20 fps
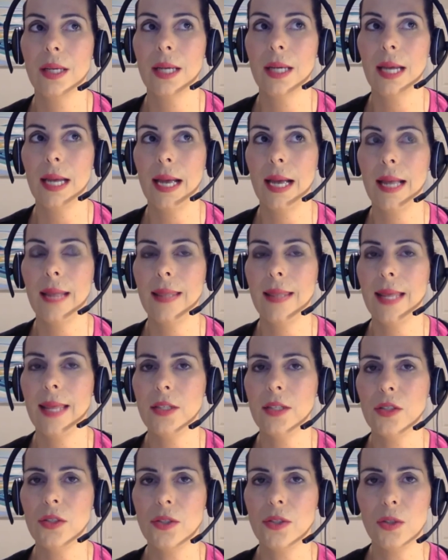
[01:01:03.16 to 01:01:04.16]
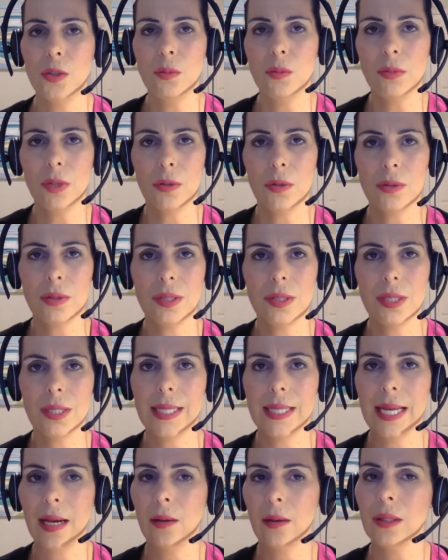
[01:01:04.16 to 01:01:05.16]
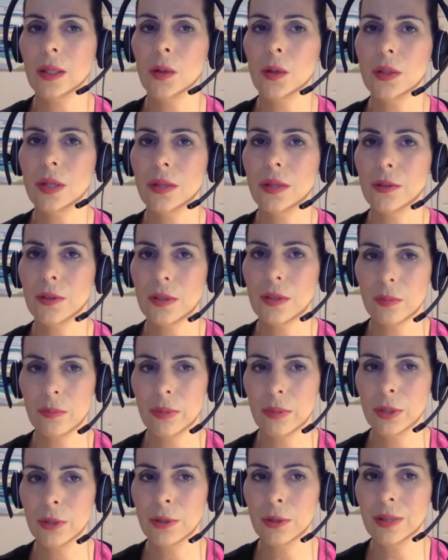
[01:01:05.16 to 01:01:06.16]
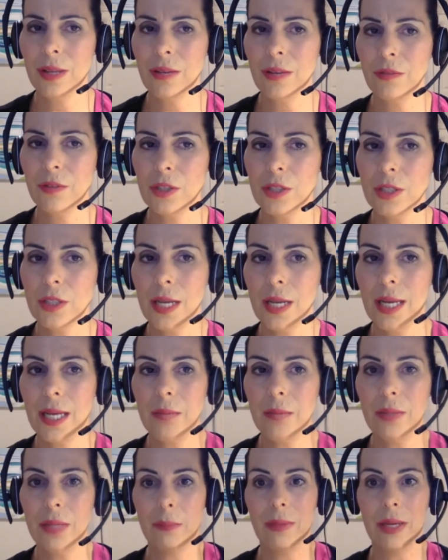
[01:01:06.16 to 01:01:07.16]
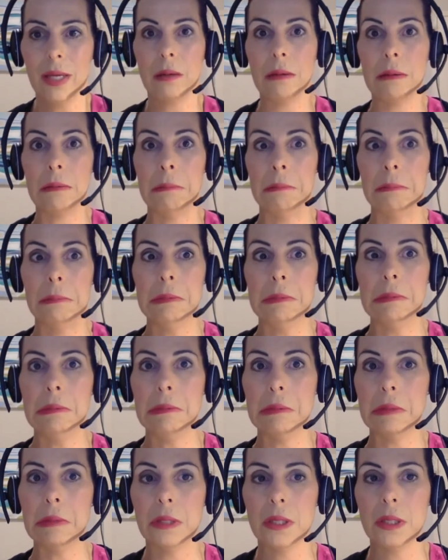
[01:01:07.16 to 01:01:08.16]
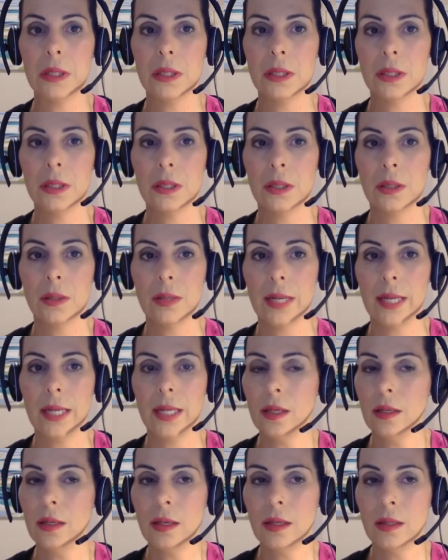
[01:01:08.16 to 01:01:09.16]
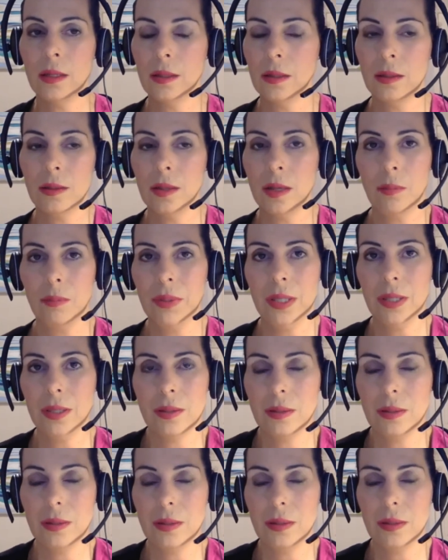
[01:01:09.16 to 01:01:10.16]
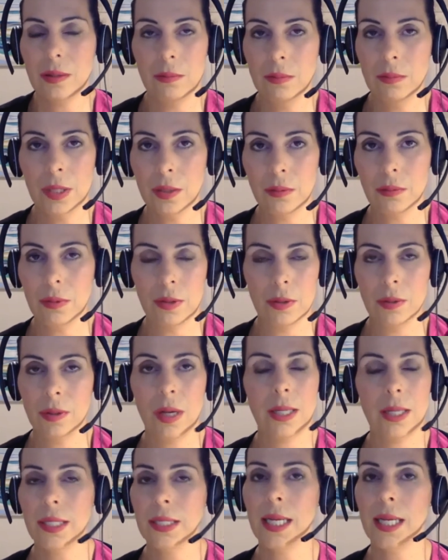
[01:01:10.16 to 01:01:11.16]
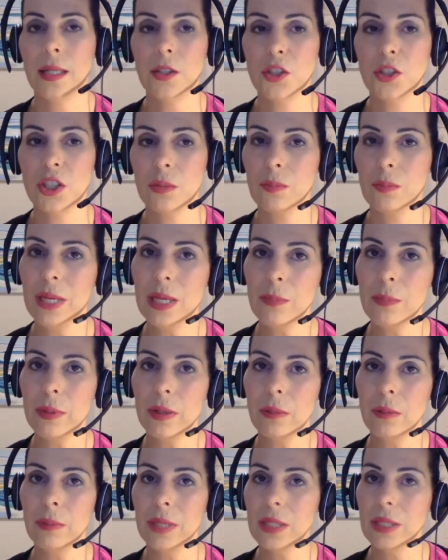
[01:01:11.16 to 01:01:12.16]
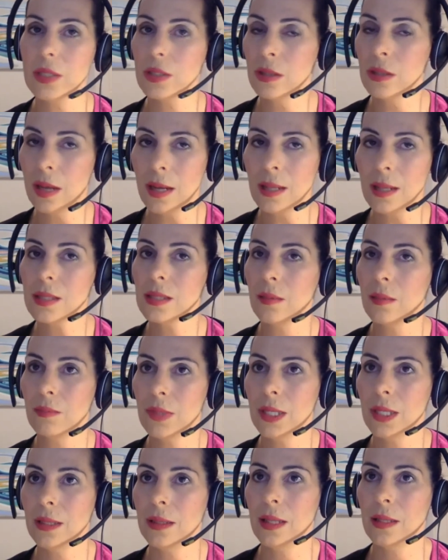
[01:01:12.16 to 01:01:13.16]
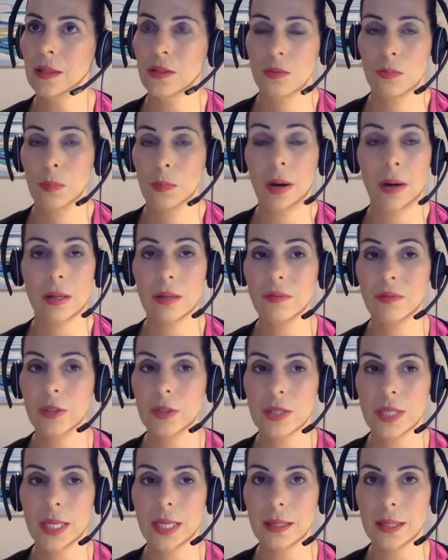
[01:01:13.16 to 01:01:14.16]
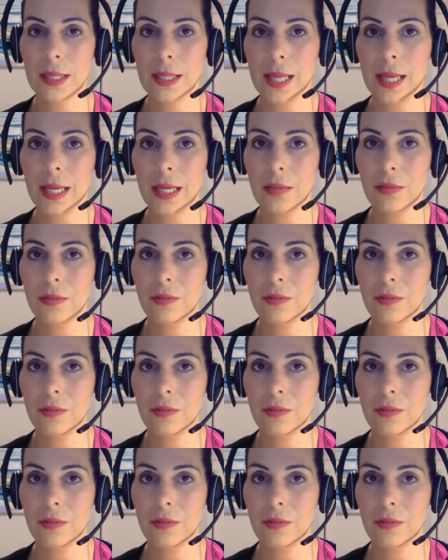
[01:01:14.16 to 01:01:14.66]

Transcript: and then Zoom goes to download on their computer that first time, they might go, "Whoa," right? Not because, they're not intelligent people, but it's not something that's part of their daily life.